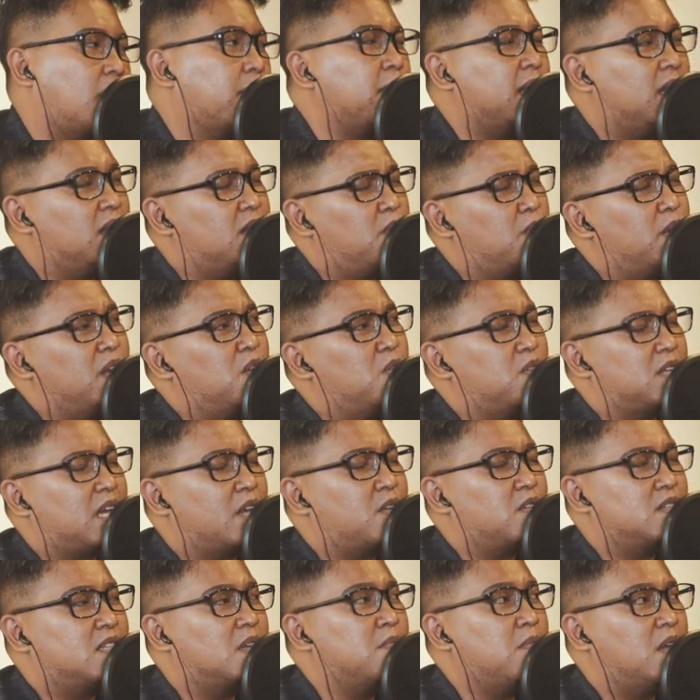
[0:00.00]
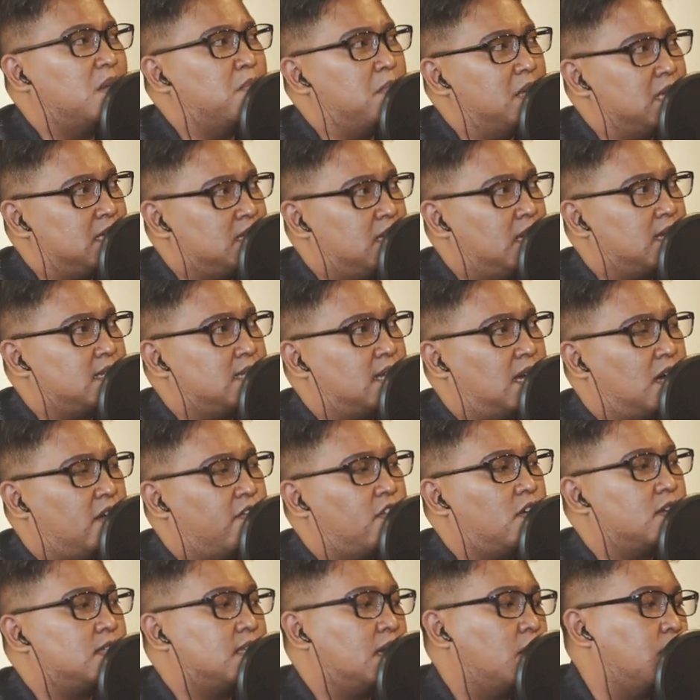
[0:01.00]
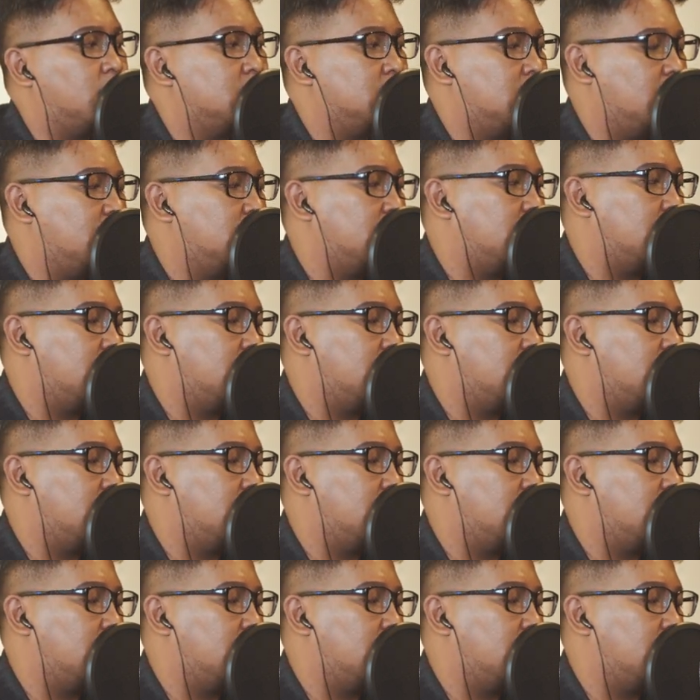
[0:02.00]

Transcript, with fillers: I mean, we don't. I don't say make mistakes. Uh. Of course, there was there,